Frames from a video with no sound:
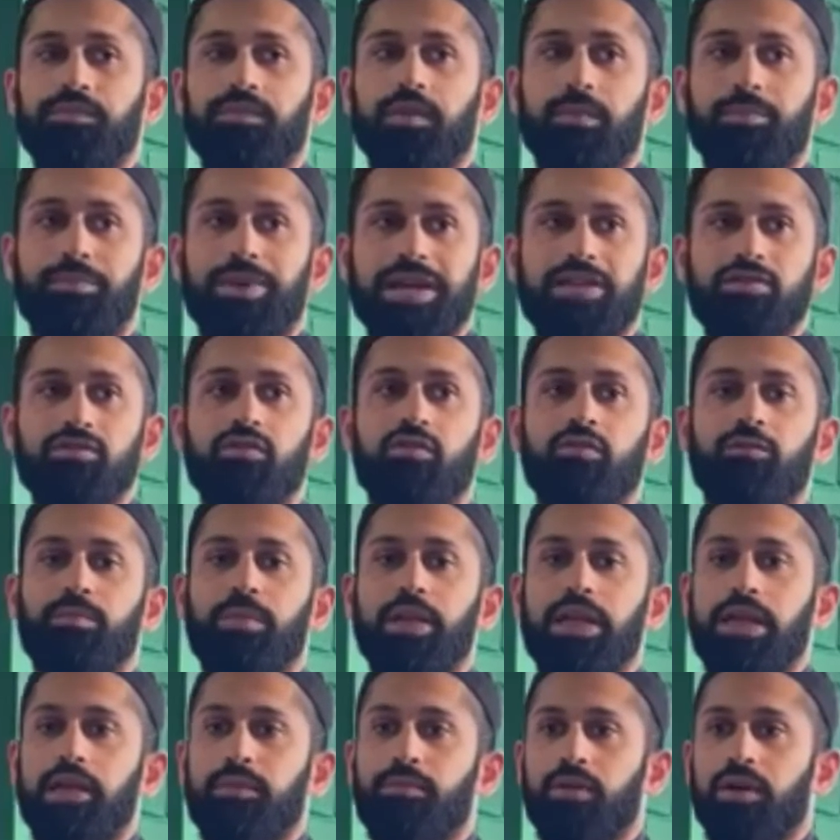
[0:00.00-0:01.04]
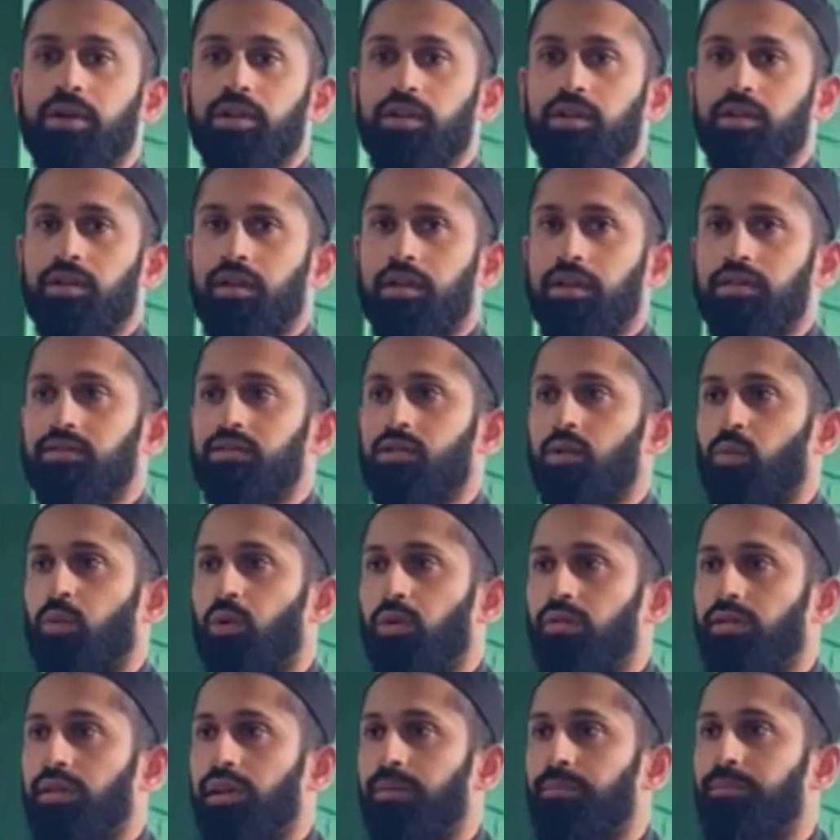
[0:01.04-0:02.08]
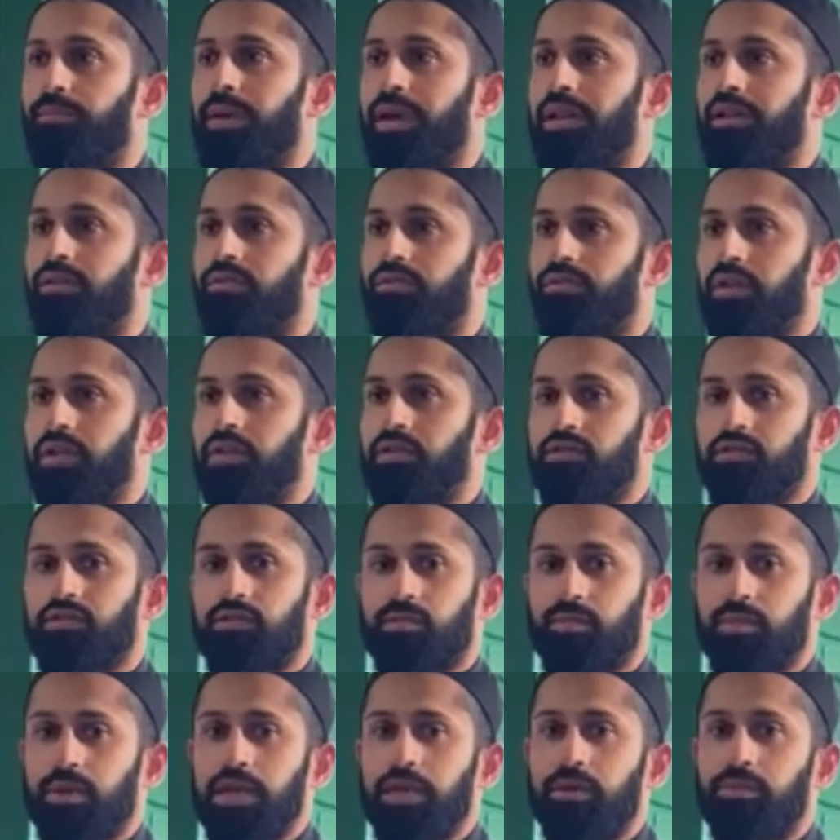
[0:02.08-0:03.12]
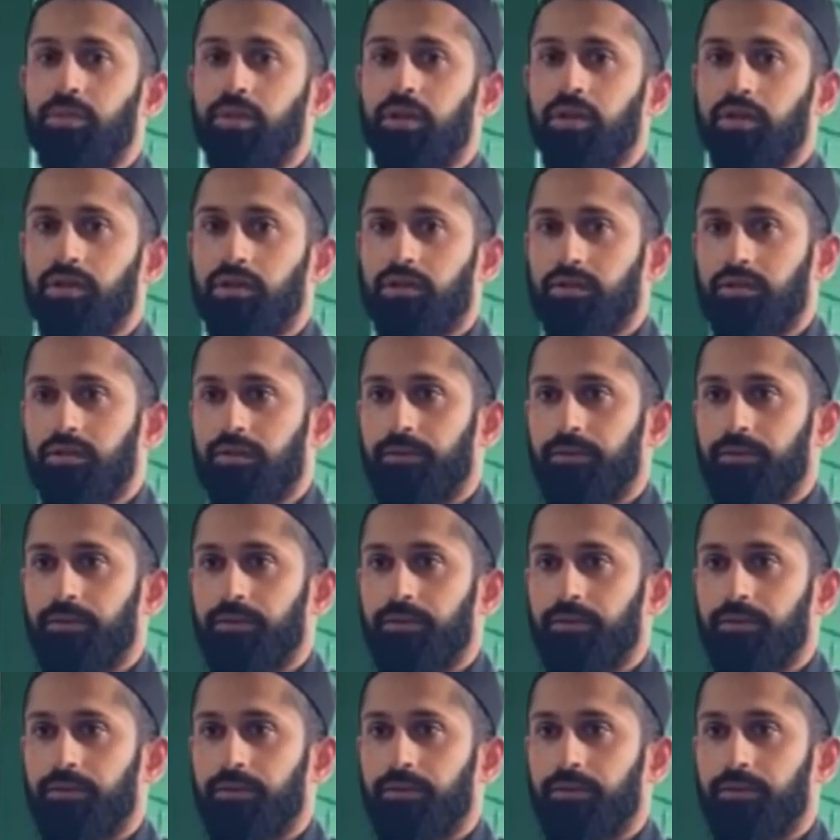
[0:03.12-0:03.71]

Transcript: the best of people is the one that benefits people.